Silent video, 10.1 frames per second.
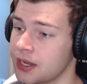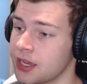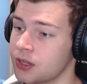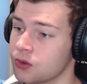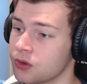
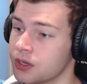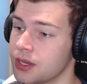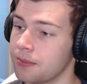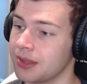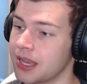Acorn
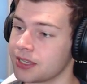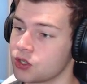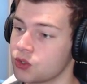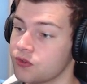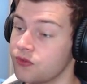Blast and
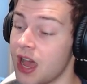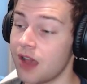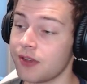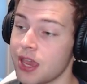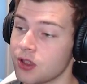shoots
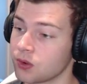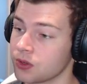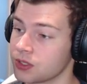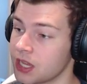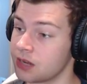5
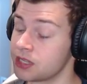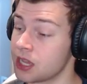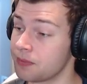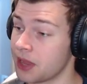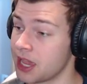acorns. Enemies
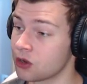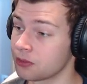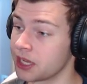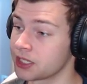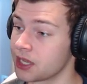hit by Acorn
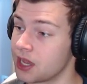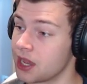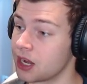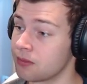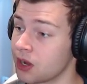Blast
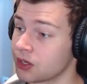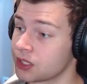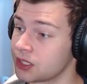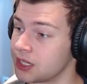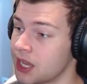and are
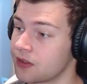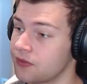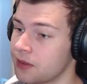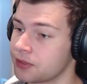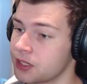marked to take 5%